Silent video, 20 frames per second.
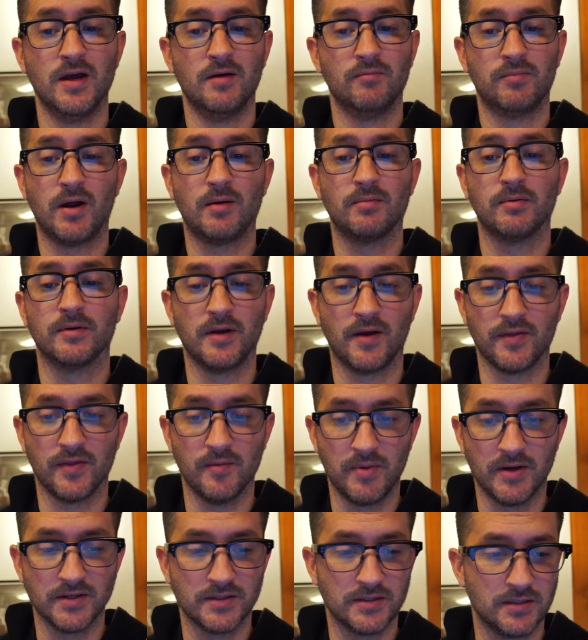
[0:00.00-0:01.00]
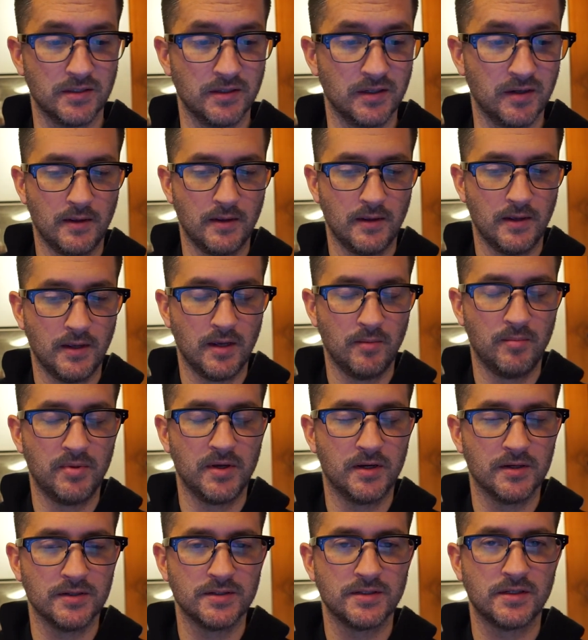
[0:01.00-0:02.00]
Probably not the best thing. And
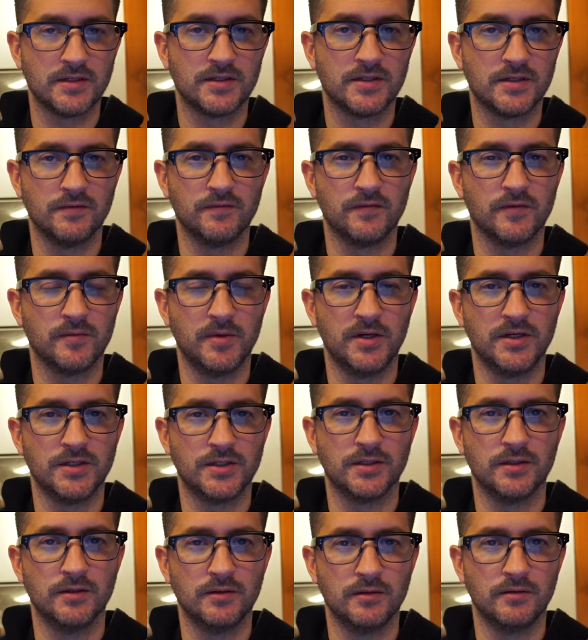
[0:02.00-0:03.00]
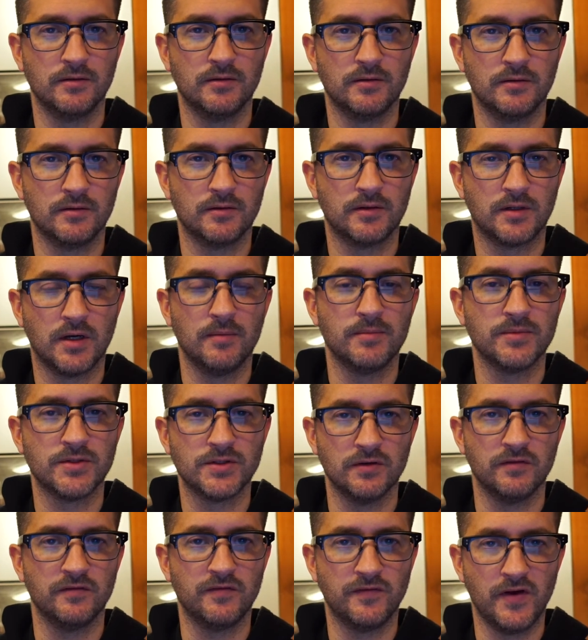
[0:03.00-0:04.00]
because this information come
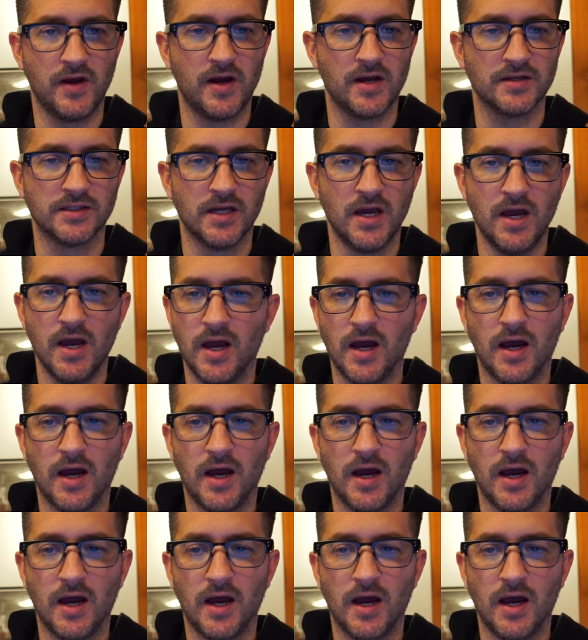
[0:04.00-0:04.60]
so fast.